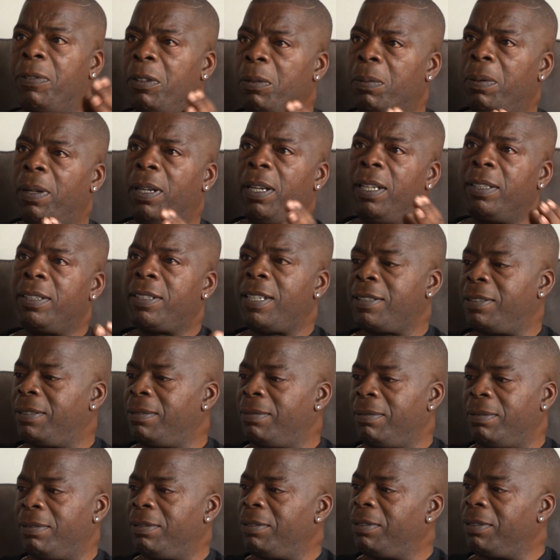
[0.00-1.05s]
everywhere,
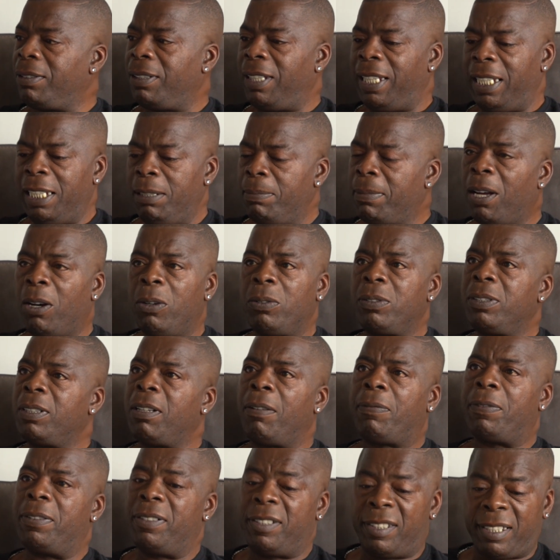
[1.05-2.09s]
doesn't email,
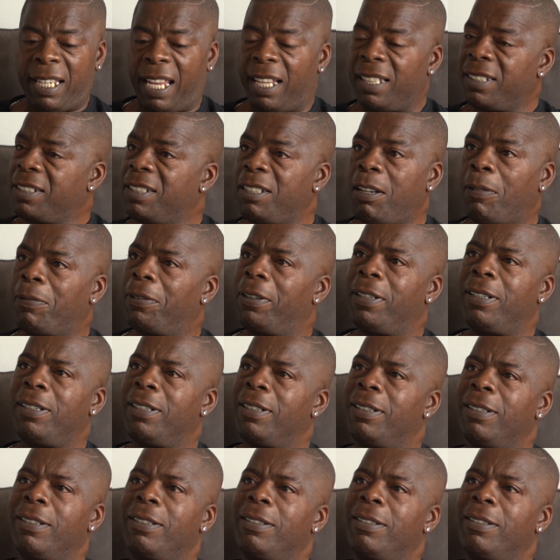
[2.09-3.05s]
nothing, text, nothing.